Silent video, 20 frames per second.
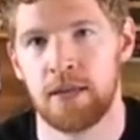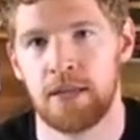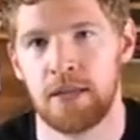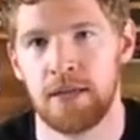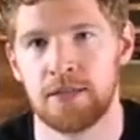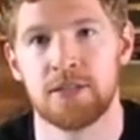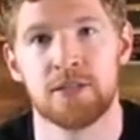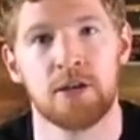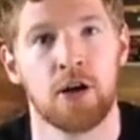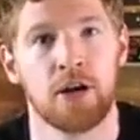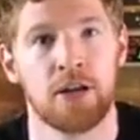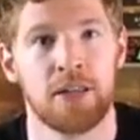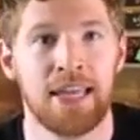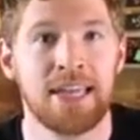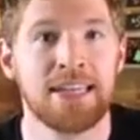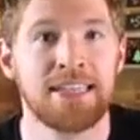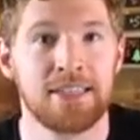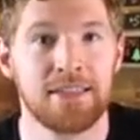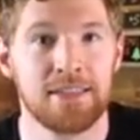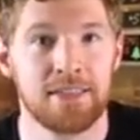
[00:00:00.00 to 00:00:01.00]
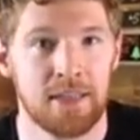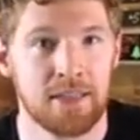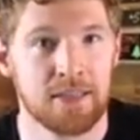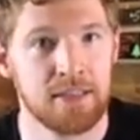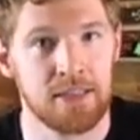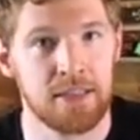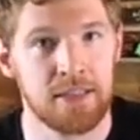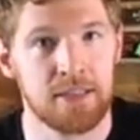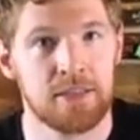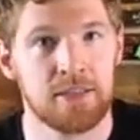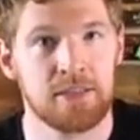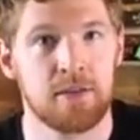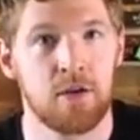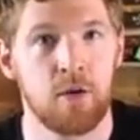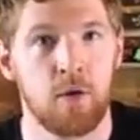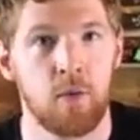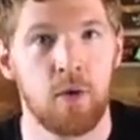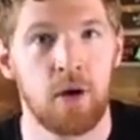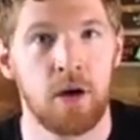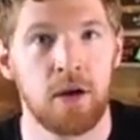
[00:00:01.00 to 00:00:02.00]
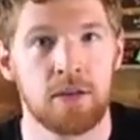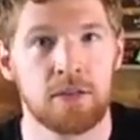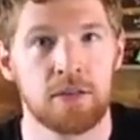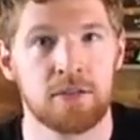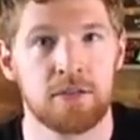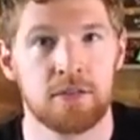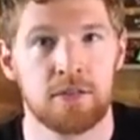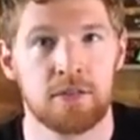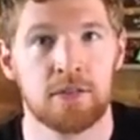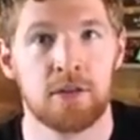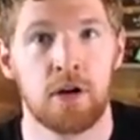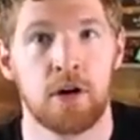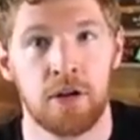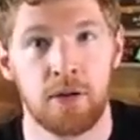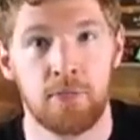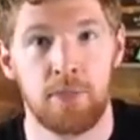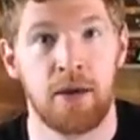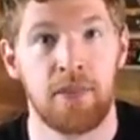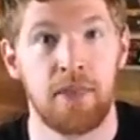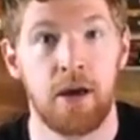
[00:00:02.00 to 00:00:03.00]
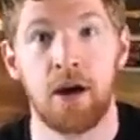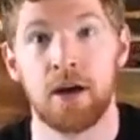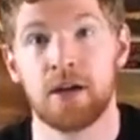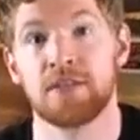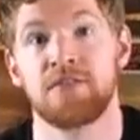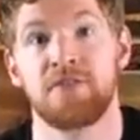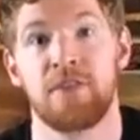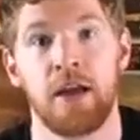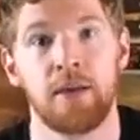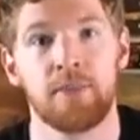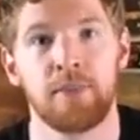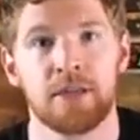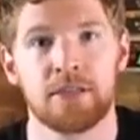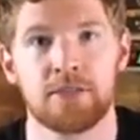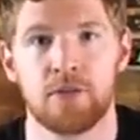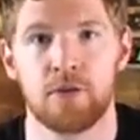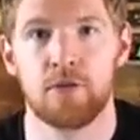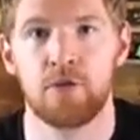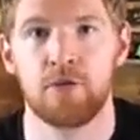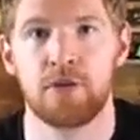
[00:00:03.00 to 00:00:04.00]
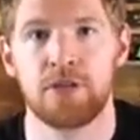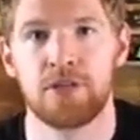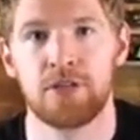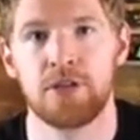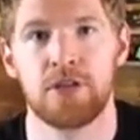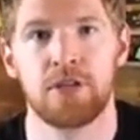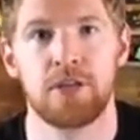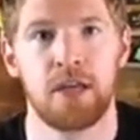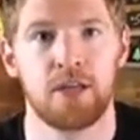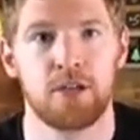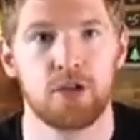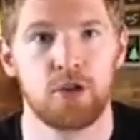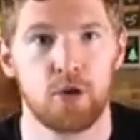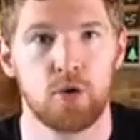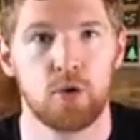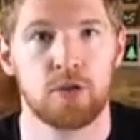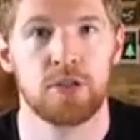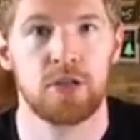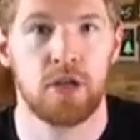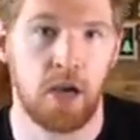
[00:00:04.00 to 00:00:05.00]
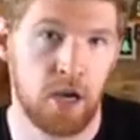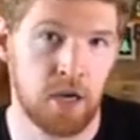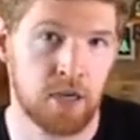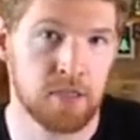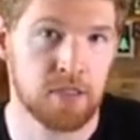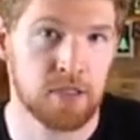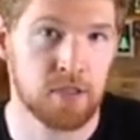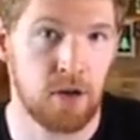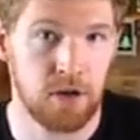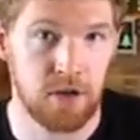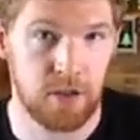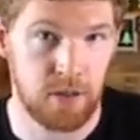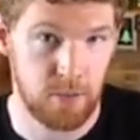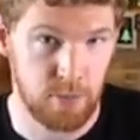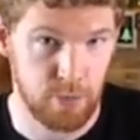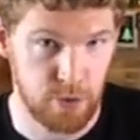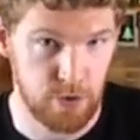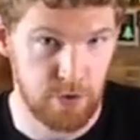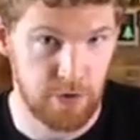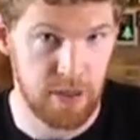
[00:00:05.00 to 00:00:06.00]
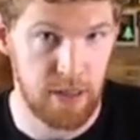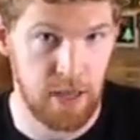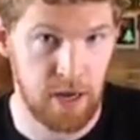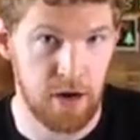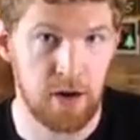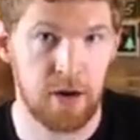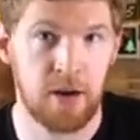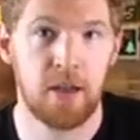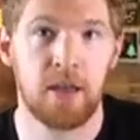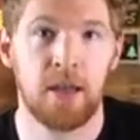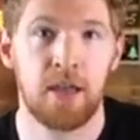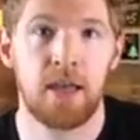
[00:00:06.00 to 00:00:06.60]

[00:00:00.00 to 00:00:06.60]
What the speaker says: that started in the 1860s was started by the Uck's family. So Christian and George Uck started the brewery there.